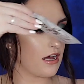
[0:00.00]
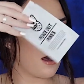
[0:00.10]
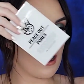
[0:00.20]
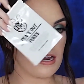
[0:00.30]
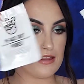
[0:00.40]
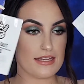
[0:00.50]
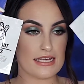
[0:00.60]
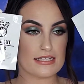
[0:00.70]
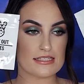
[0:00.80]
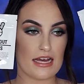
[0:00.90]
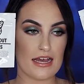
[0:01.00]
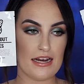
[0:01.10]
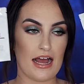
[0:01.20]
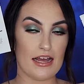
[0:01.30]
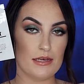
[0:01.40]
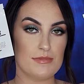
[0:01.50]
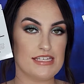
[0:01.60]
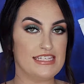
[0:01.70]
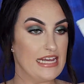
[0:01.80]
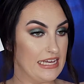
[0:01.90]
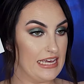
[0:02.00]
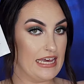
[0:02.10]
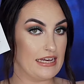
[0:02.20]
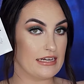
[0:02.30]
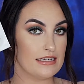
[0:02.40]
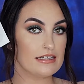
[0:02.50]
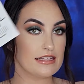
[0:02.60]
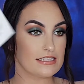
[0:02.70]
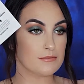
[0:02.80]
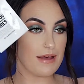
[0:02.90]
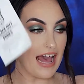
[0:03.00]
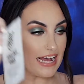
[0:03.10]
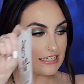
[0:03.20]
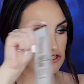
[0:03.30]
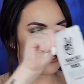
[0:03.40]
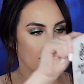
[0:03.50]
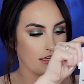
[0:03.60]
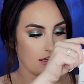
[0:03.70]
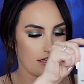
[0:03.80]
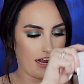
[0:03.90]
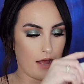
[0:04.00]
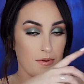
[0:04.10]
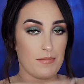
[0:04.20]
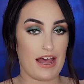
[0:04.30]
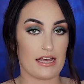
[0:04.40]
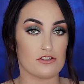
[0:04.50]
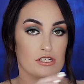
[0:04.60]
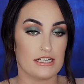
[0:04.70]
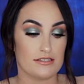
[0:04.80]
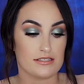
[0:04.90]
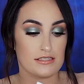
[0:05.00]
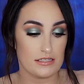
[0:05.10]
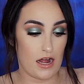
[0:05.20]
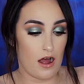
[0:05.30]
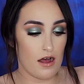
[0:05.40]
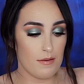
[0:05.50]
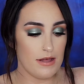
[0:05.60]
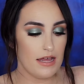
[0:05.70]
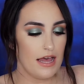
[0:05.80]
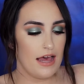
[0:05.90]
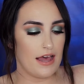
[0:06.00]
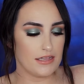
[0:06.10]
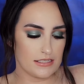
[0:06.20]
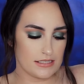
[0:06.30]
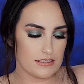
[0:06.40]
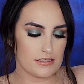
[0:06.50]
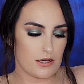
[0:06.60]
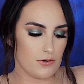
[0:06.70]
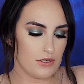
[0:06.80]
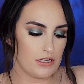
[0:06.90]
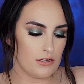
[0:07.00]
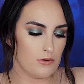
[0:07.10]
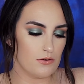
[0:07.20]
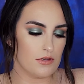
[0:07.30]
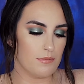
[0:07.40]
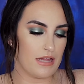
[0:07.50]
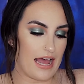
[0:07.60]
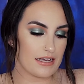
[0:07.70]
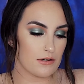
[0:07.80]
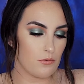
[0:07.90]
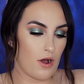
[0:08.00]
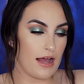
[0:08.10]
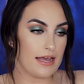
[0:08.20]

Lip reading: like on the inside. I am digging this packaging. Like, I'm a packaging snob, and this is so cute. The black and